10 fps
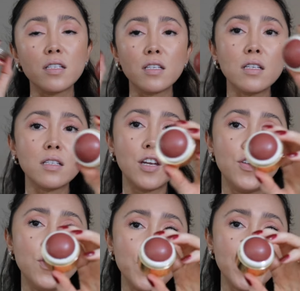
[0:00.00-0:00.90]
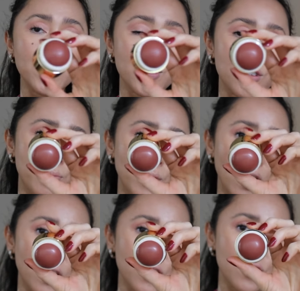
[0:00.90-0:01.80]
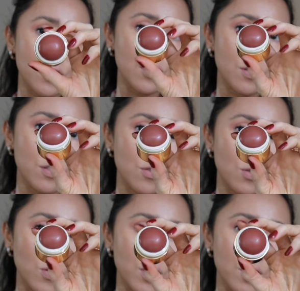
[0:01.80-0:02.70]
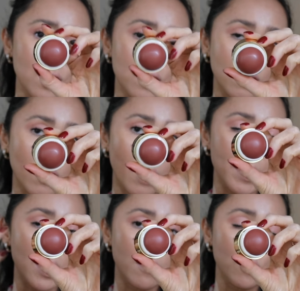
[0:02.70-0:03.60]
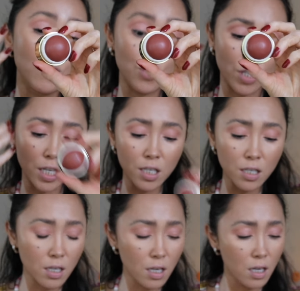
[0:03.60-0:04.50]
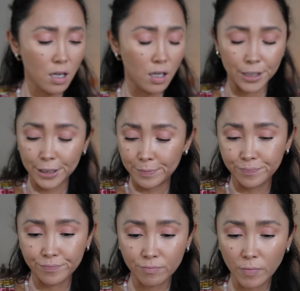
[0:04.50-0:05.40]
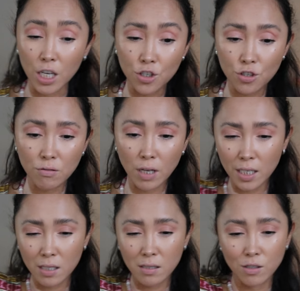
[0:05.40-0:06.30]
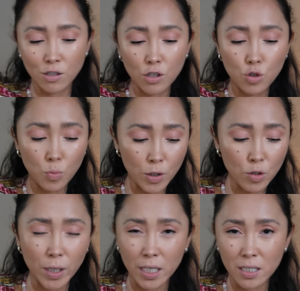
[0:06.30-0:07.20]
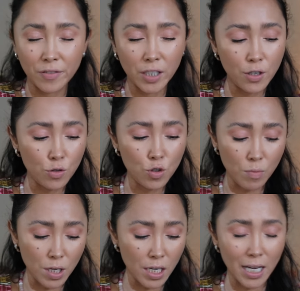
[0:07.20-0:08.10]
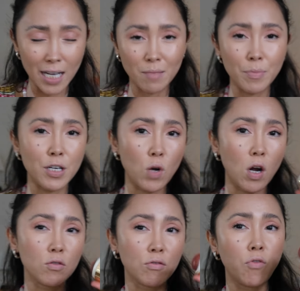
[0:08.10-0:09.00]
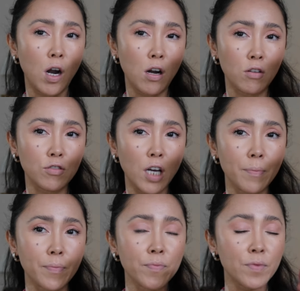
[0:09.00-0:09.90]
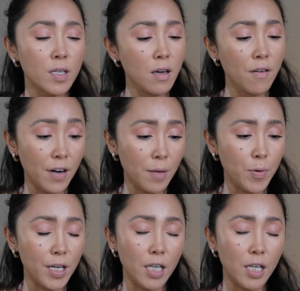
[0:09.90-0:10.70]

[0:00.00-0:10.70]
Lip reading: is a newish blush. So this is, I mean, a new shade. Ish, I guess. It's not super new, but it is definitely new to me, and it hasn't been around for a long time. Very pretty. I